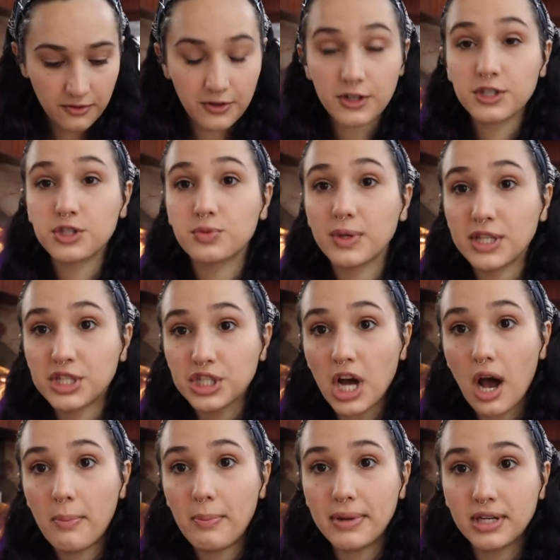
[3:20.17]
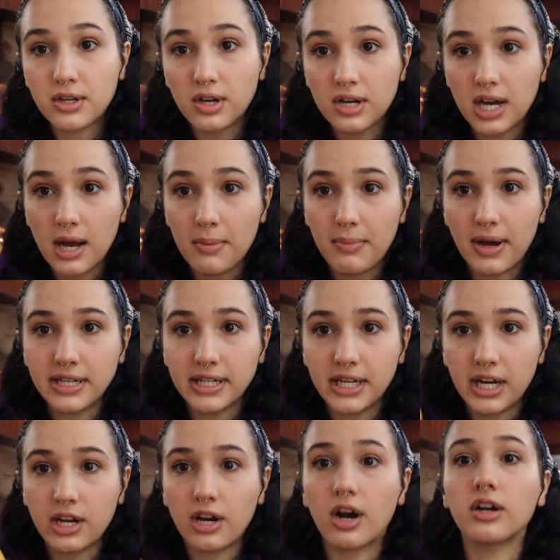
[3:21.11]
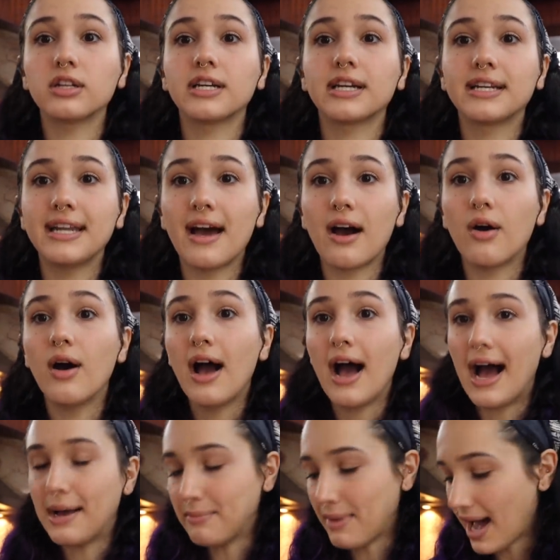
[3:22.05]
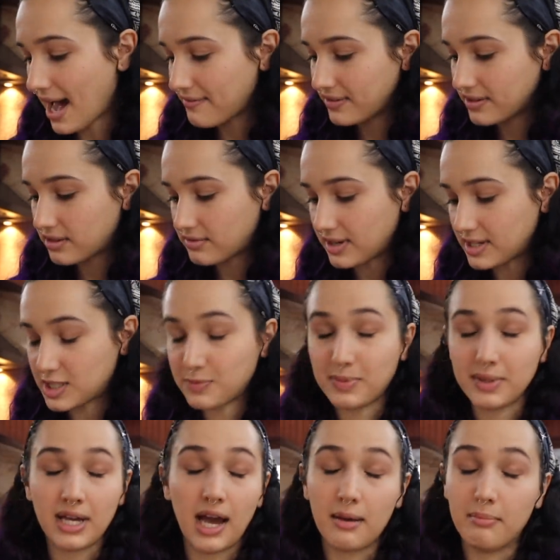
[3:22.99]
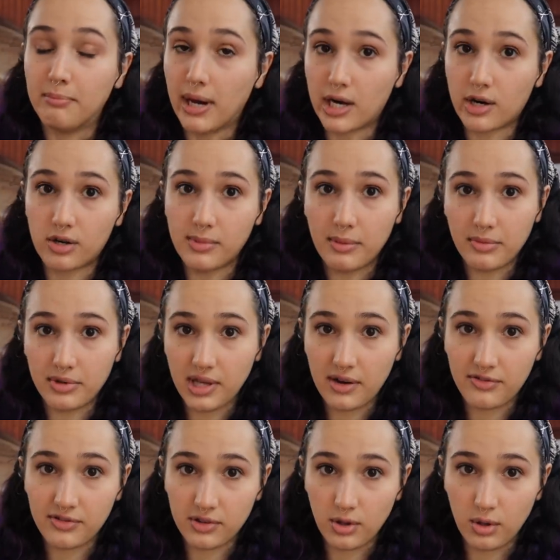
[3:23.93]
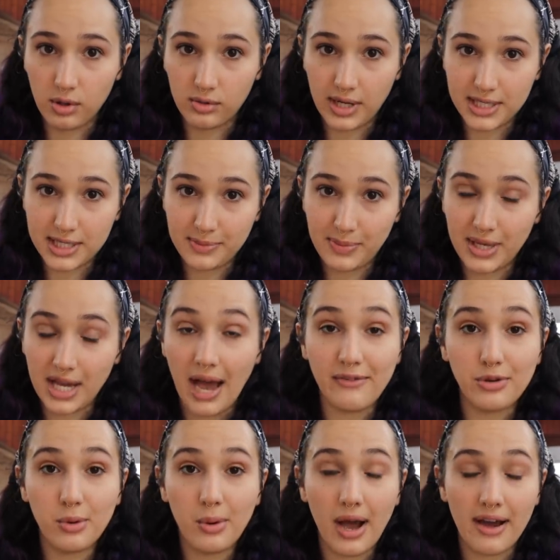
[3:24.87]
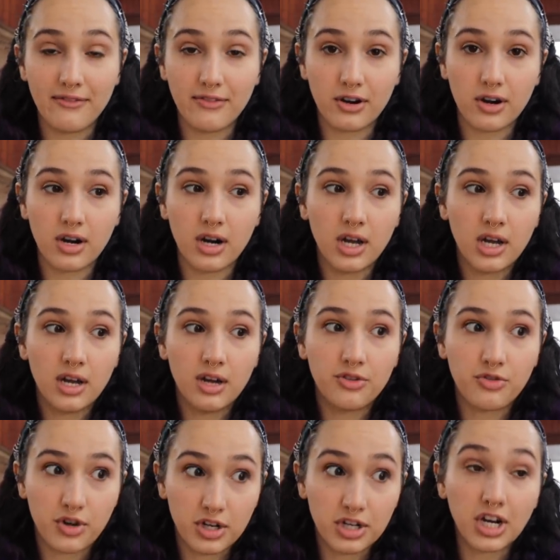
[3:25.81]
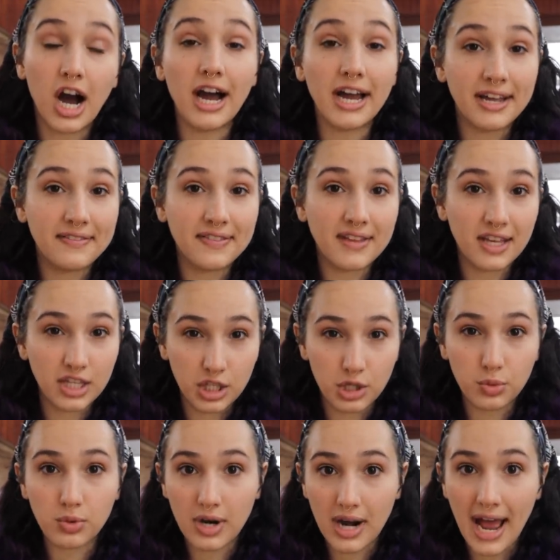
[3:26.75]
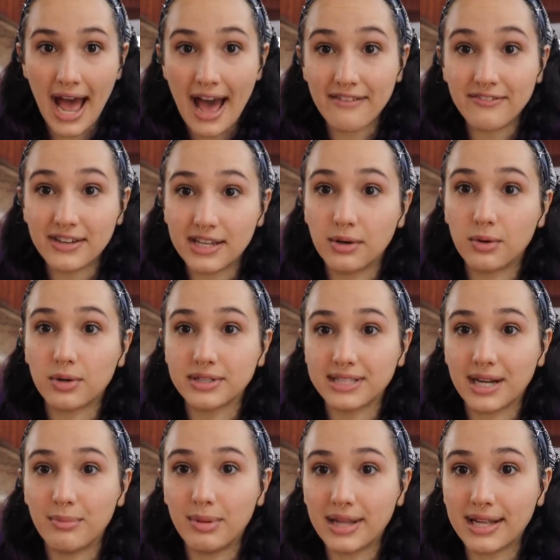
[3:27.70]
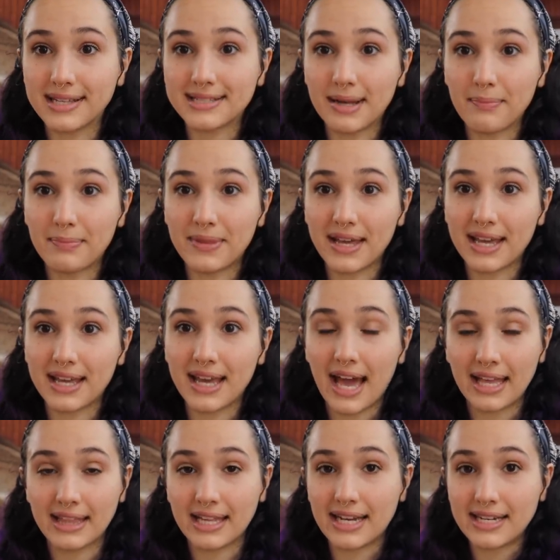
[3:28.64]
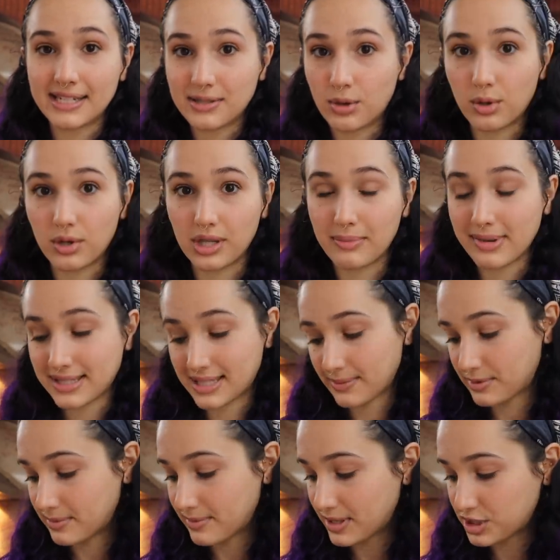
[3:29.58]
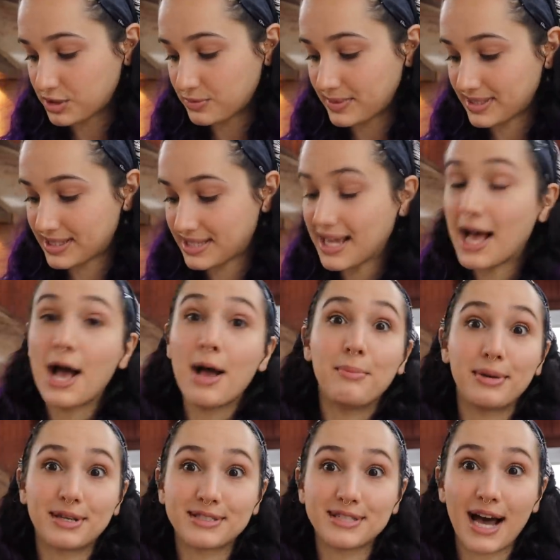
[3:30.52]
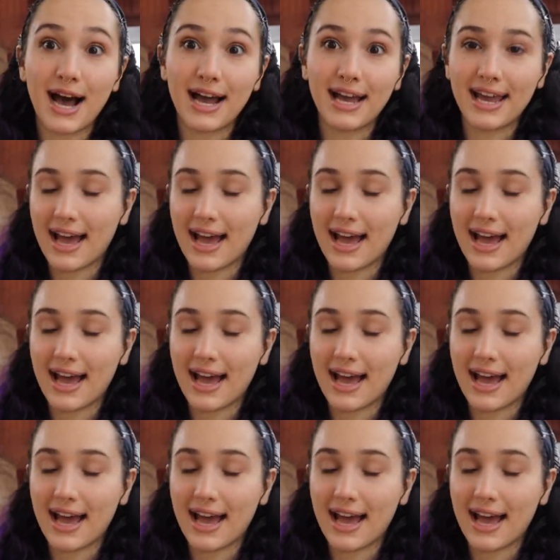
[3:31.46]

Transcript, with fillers: First, we chop and cook up onion and garlic. Now, I'm having the recipe. I better remember that for the whole recipe. Have you ever forgotten that you were having or doubling something and like totally messed up the measurements? Because I